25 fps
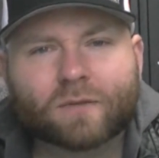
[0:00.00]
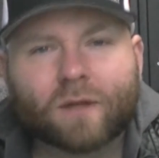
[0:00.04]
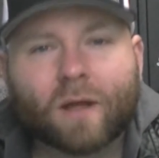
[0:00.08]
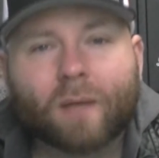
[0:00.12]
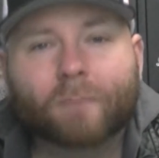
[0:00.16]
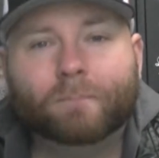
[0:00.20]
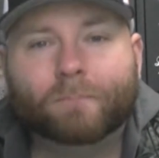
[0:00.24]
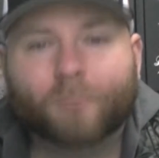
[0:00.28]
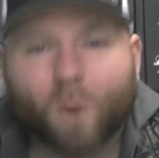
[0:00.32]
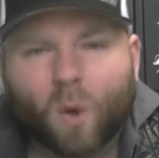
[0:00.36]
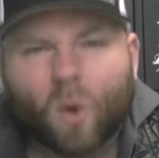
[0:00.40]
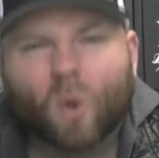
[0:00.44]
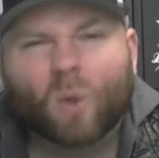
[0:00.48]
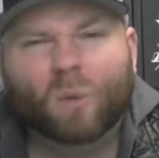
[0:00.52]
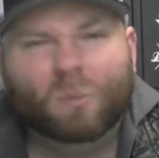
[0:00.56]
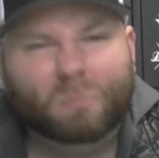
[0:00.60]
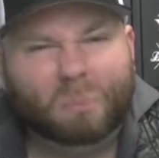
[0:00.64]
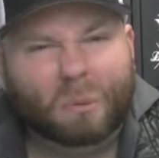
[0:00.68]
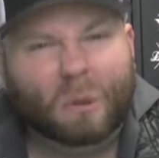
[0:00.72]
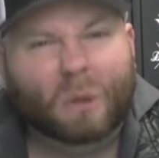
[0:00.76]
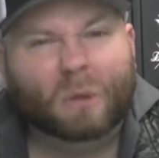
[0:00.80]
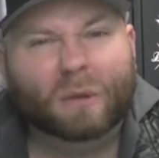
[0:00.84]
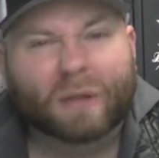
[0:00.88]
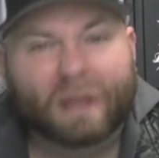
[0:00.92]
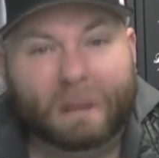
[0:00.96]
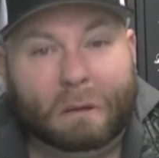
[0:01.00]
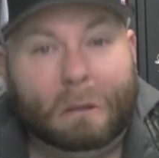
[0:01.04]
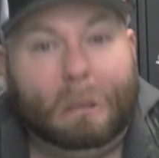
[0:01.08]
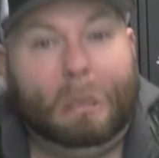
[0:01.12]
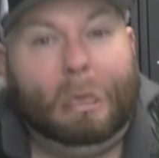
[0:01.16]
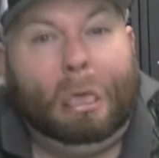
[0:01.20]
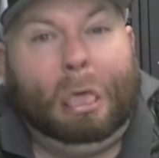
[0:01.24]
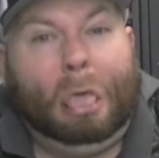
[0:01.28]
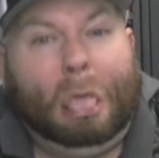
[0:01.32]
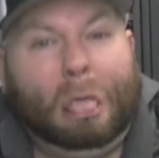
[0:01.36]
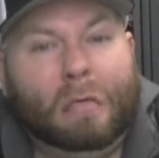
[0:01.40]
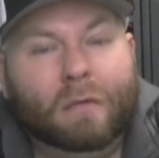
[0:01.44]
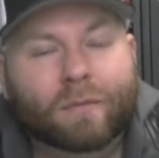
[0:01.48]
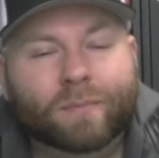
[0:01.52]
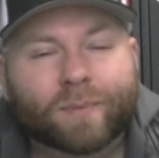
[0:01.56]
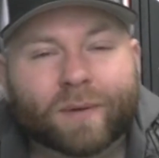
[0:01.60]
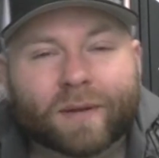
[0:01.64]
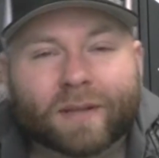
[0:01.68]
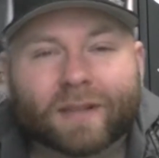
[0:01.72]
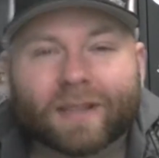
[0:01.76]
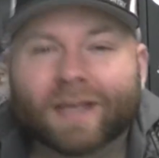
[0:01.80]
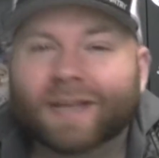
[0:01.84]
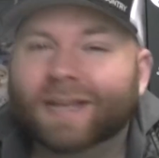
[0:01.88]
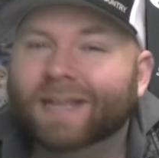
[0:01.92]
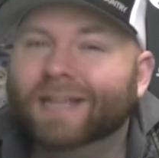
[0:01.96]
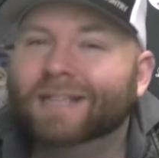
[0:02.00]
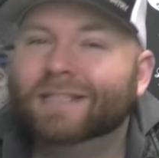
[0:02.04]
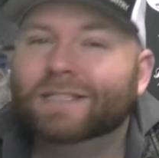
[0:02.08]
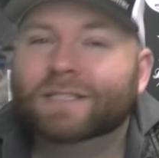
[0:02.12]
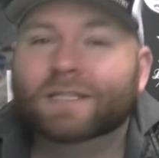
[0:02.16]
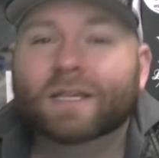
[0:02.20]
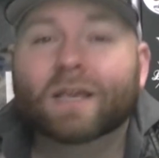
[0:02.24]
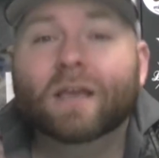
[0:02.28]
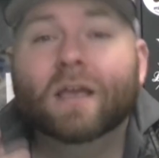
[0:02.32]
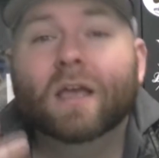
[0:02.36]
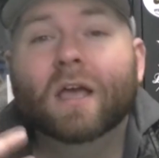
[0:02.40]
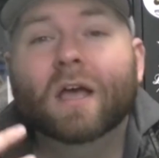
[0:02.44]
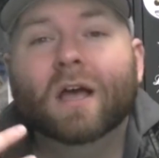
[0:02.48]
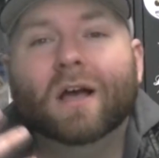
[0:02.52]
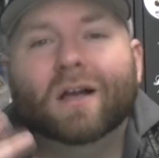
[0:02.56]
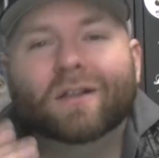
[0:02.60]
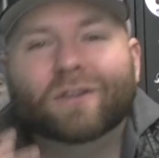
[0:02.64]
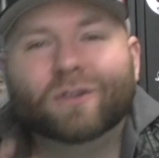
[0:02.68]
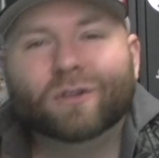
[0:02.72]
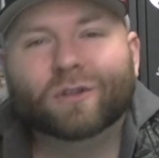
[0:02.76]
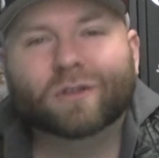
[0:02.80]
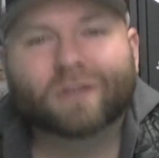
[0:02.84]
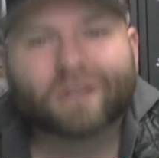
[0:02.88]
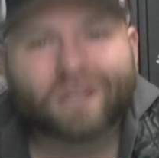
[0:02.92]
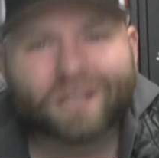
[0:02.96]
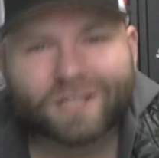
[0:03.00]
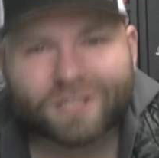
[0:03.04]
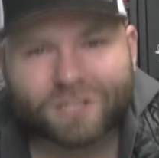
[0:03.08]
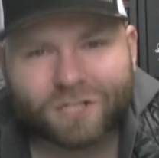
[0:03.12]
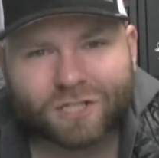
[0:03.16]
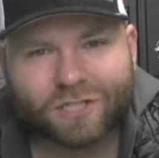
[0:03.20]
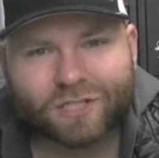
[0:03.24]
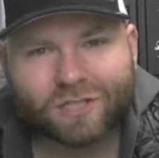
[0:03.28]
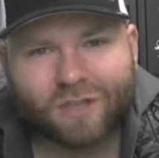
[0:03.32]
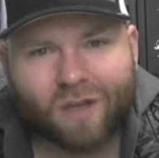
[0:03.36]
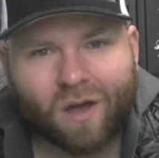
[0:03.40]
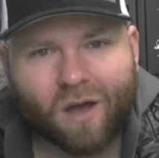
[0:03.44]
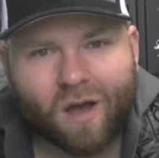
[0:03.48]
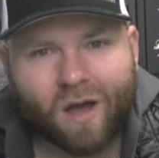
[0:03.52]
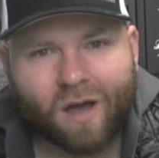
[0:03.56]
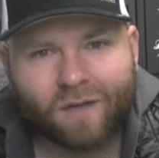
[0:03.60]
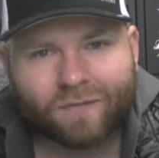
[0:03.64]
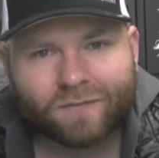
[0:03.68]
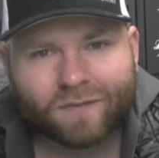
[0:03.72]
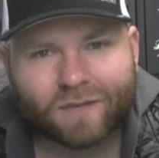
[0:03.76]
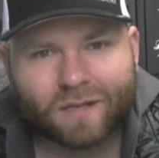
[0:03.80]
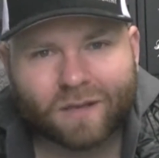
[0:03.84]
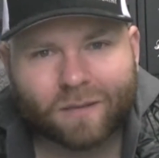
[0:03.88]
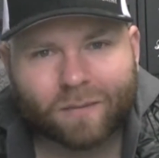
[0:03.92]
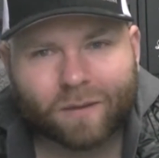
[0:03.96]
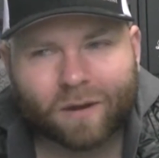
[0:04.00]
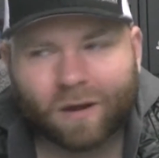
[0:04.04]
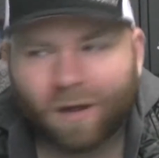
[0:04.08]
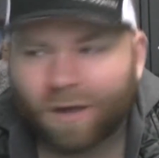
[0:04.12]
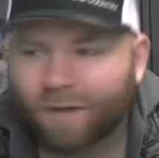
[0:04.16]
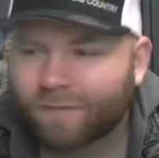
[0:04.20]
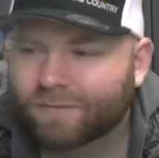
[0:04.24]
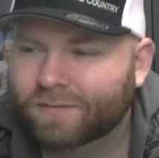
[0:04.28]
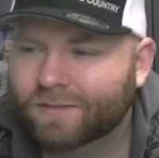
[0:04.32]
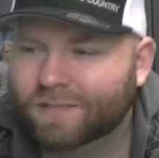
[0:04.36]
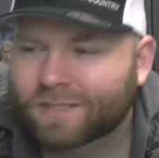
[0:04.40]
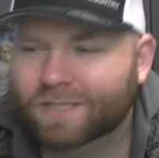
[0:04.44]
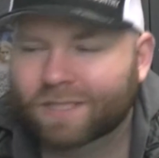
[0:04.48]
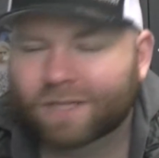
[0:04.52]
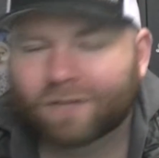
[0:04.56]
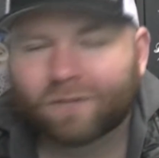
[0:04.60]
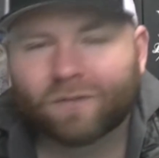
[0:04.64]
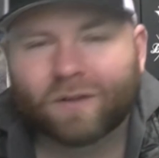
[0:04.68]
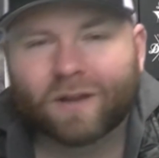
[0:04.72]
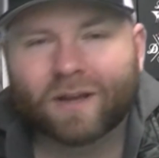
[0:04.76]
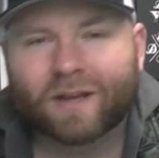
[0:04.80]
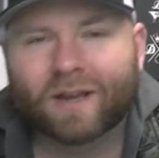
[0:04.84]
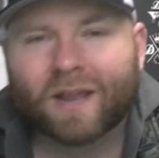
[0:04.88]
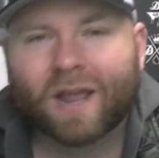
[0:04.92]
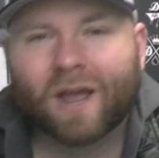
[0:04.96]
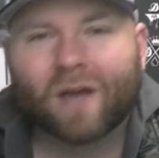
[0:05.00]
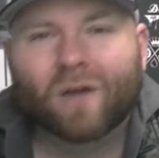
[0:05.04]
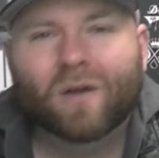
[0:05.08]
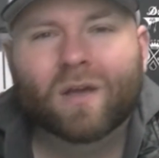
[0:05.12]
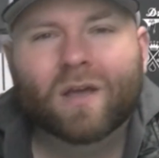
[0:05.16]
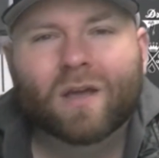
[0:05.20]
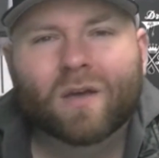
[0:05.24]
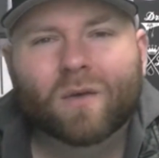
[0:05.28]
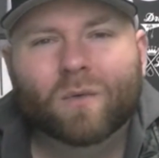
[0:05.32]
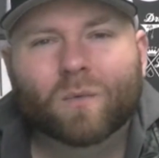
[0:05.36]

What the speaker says: Not bold like, but like it's a delicious coffee coming off this thing right now